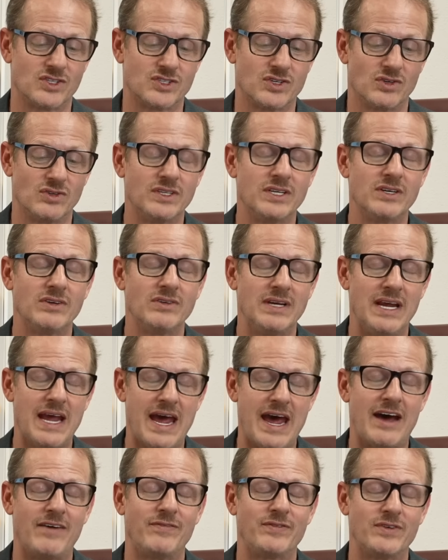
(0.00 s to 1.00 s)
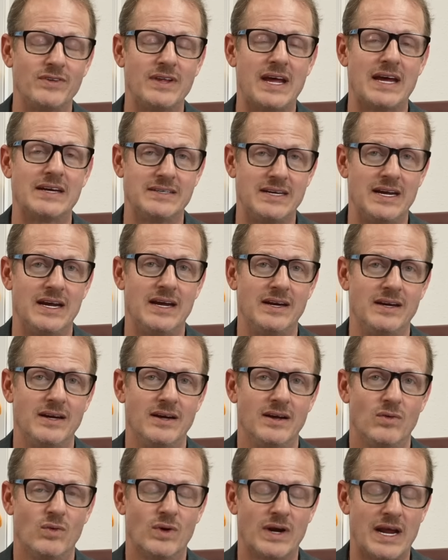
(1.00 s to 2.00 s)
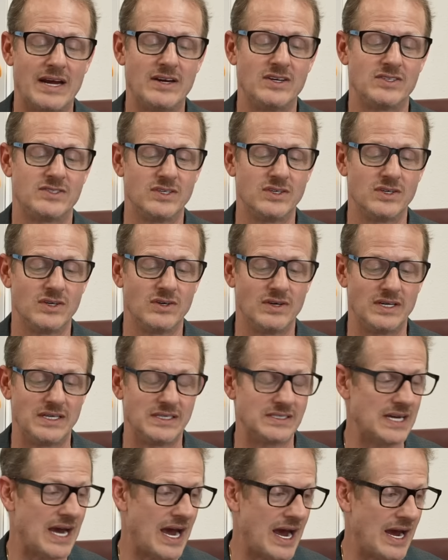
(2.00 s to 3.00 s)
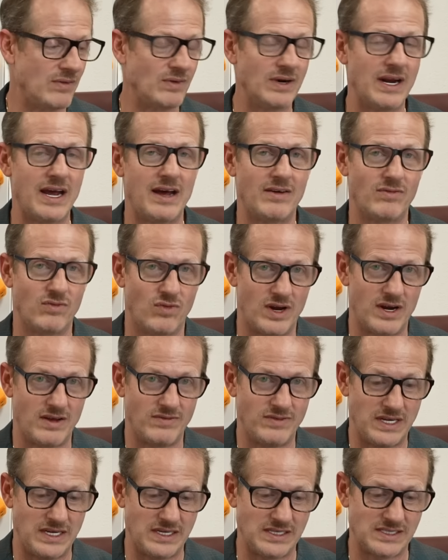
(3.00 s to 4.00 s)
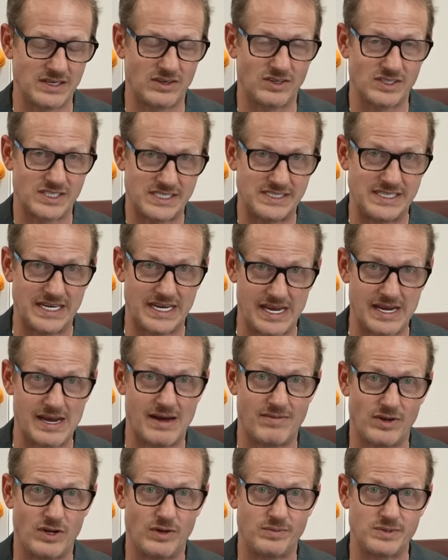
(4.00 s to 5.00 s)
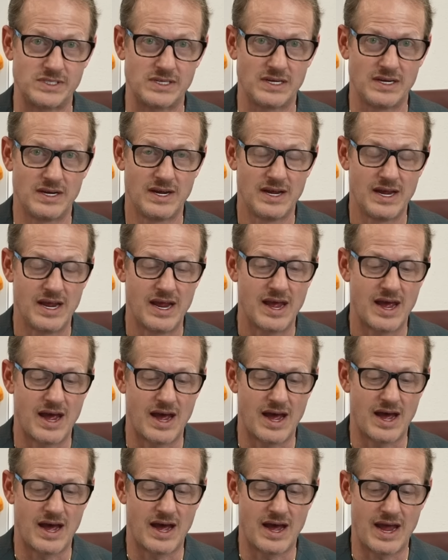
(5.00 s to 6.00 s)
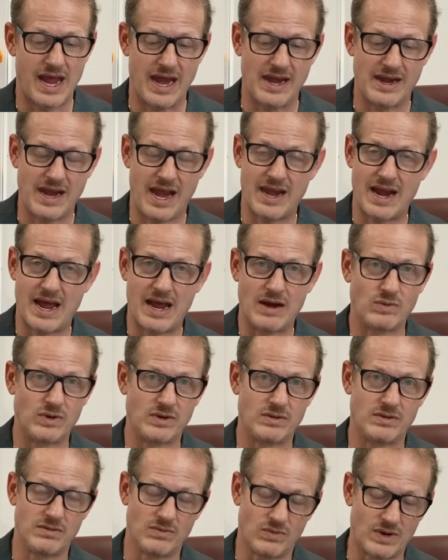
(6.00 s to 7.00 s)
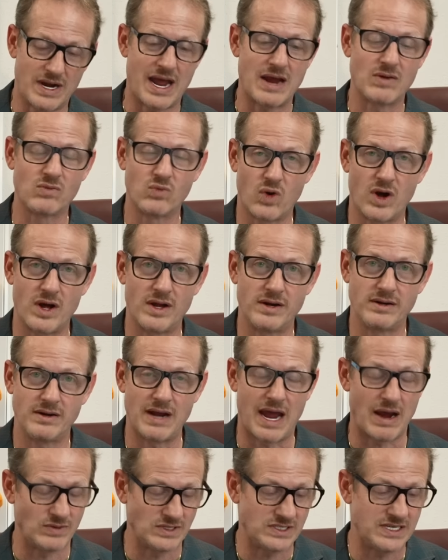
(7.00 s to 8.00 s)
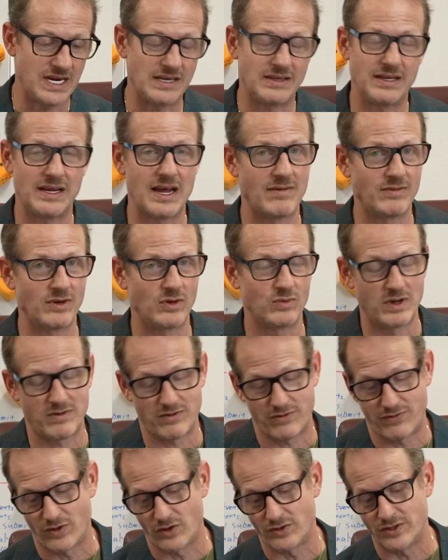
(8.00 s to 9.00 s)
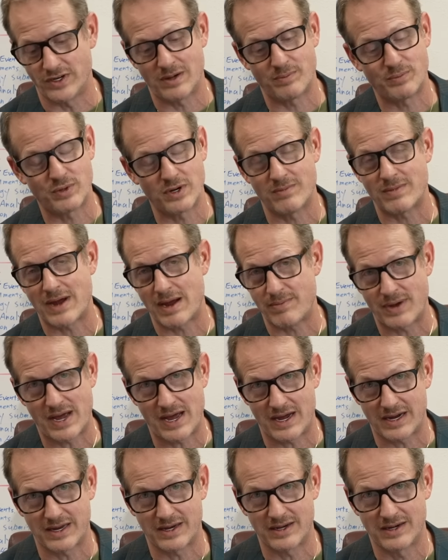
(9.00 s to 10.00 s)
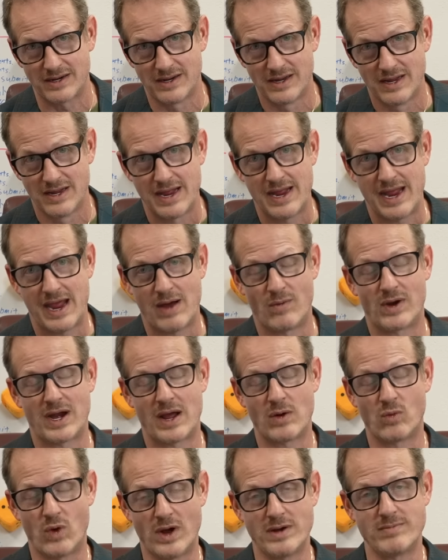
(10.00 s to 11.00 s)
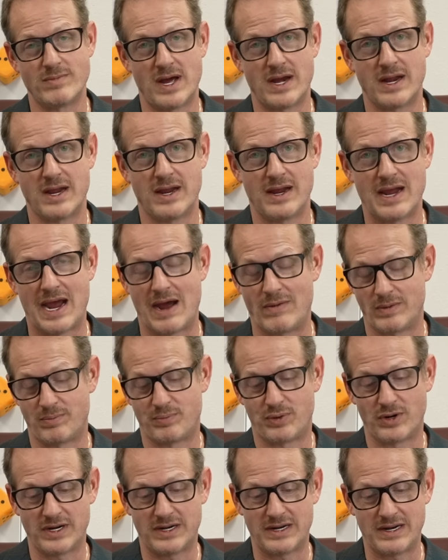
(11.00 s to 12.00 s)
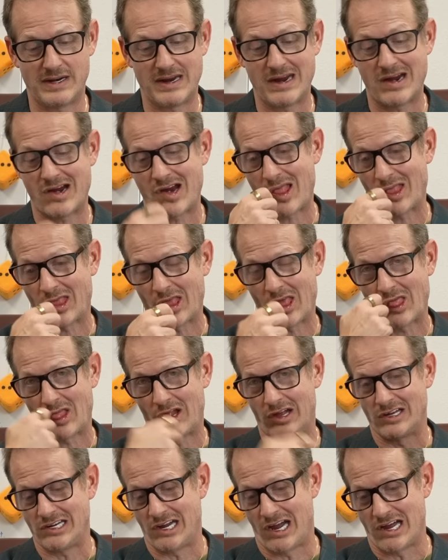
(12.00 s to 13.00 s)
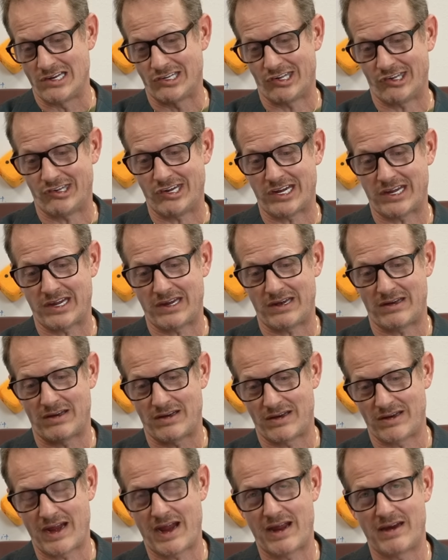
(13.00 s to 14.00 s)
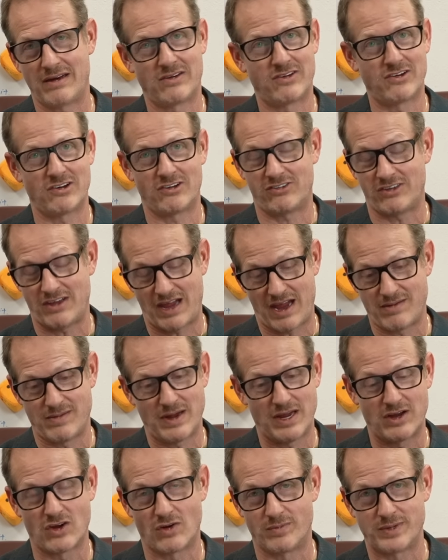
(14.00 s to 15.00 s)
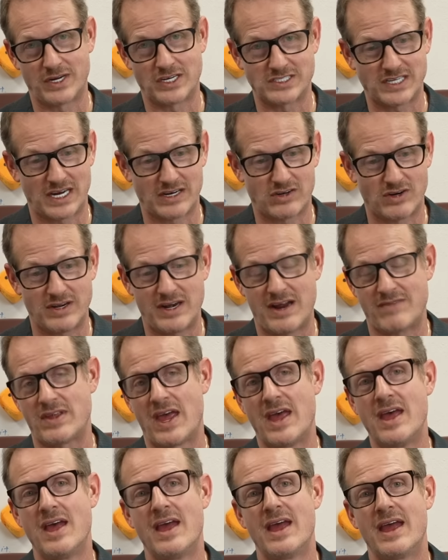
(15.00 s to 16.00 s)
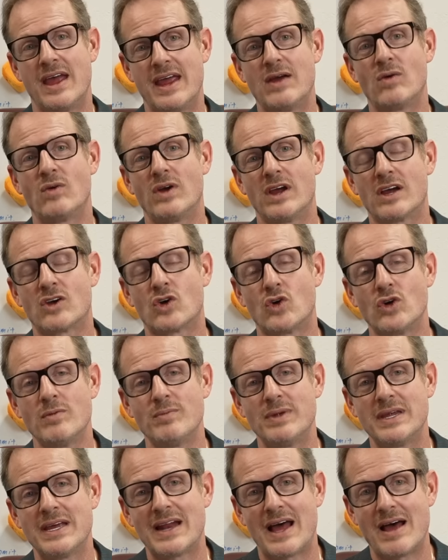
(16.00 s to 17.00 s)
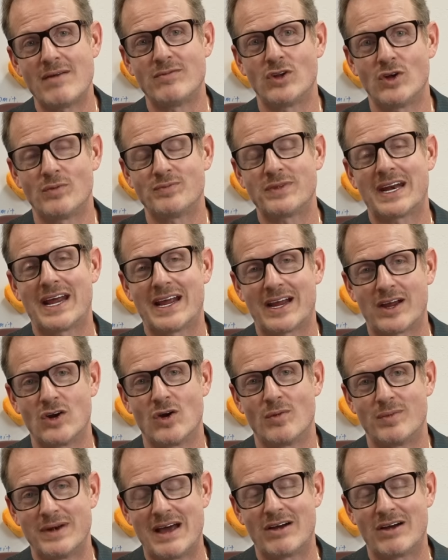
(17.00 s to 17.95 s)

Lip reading: So literally after that day, what I used to do is I would have one of these little sticky envelopes, and I would, when I won, I would take the envelope with me, fold it up, put it in my pocket. And when I won money, I would put it in there, unstick it, and just because I couldn't have it couldn't be an envelope that I can open.